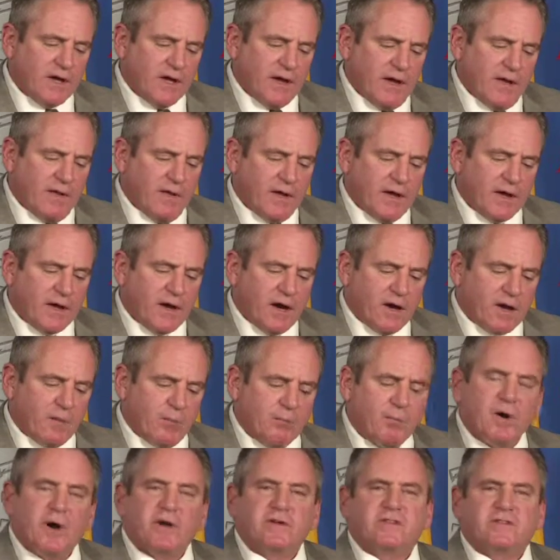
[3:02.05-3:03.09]
and they got a
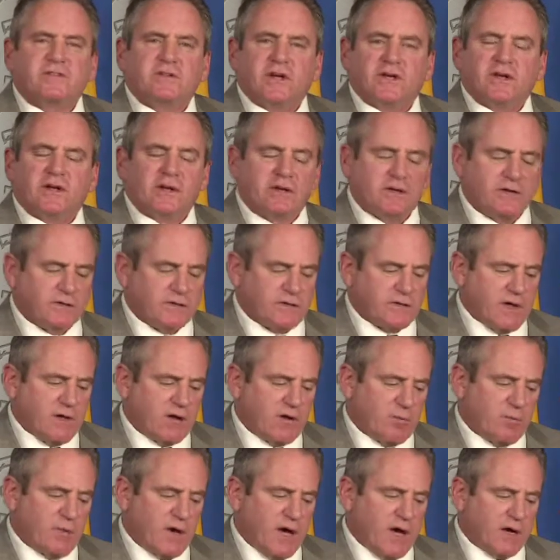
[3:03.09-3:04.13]
bus ticket to send
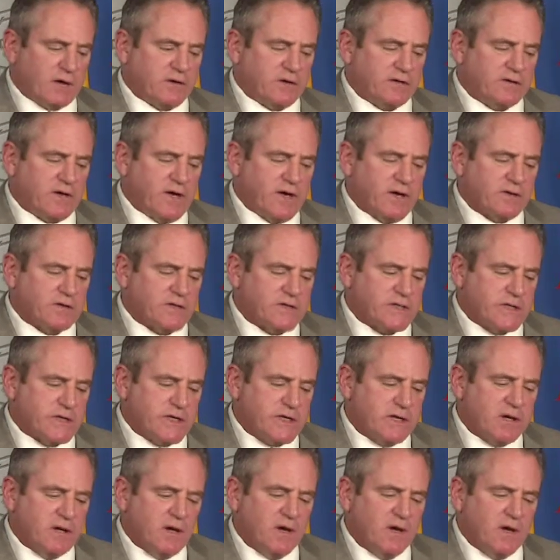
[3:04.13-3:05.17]
her back to
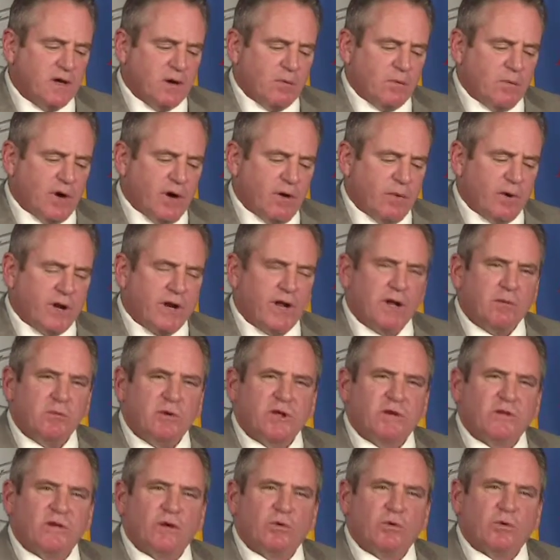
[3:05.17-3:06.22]
Tennessee. But what
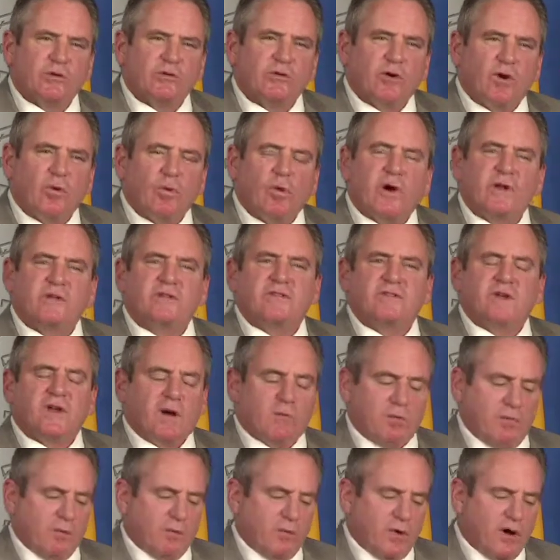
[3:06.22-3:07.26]
Amy did was go one
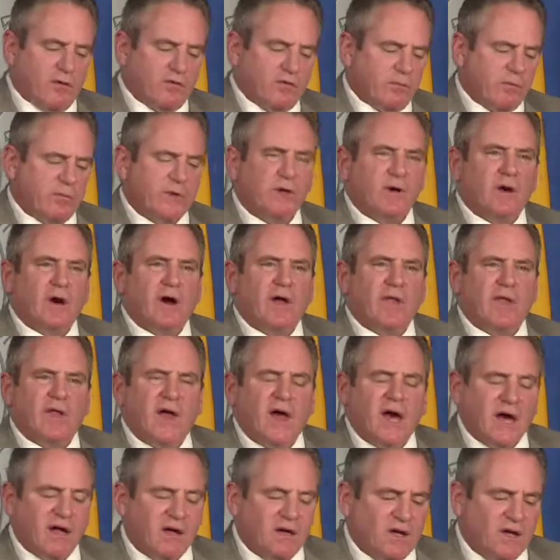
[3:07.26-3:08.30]
step above and beyond
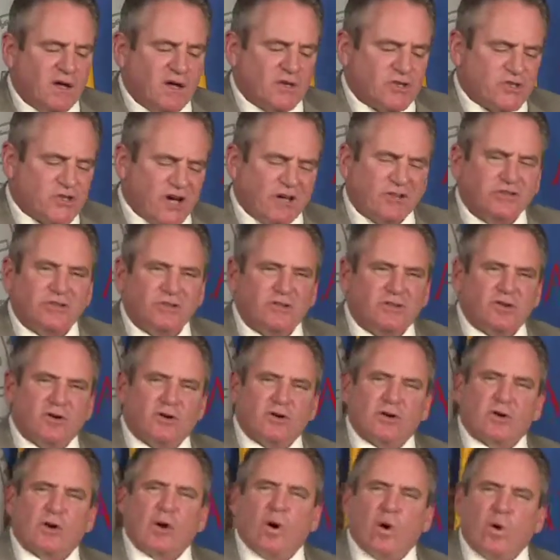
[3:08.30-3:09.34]
that. She actually
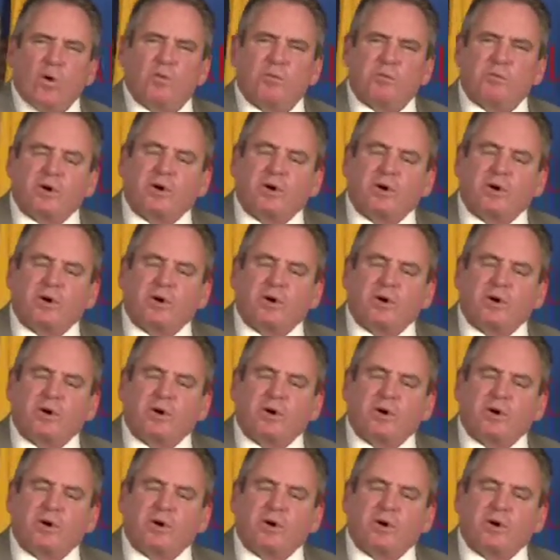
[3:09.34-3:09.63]
took her own